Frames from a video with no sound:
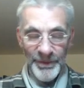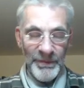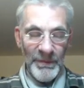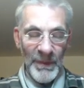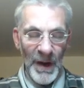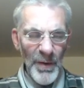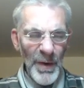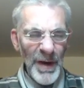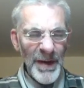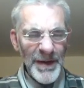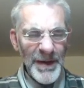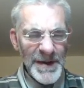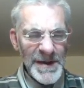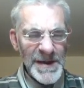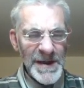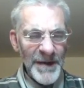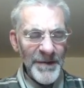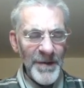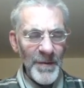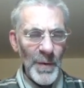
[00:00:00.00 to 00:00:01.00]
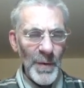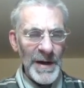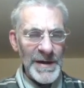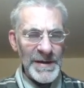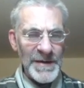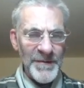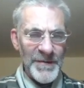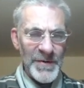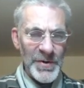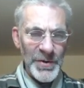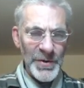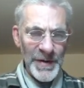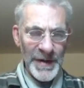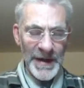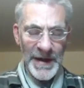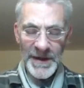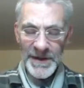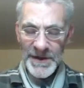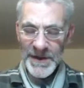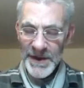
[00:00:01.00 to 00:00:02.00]
well, there are several ways of doing
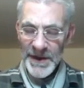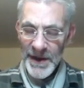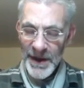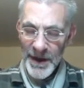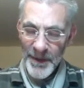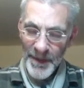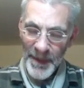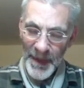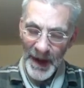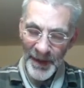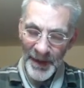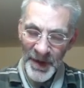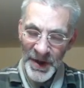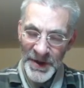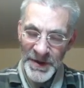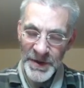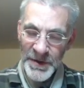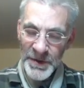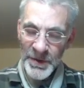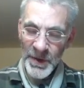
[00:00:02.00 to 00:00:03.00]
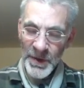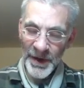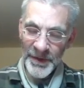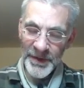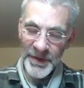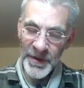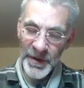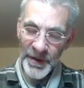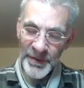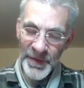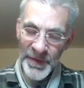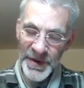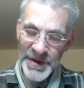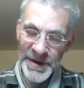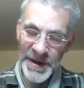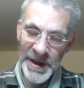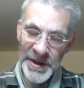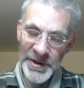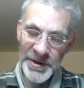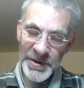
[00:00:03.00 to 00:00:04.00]
it. I'm going to do a rather
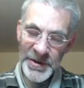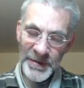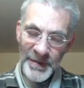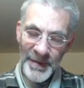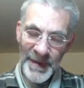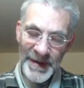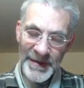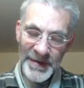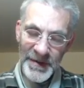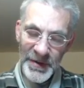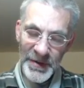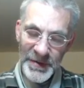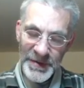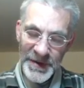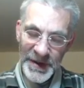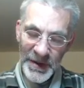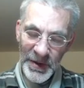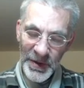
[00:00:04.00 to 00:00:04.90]
computational method using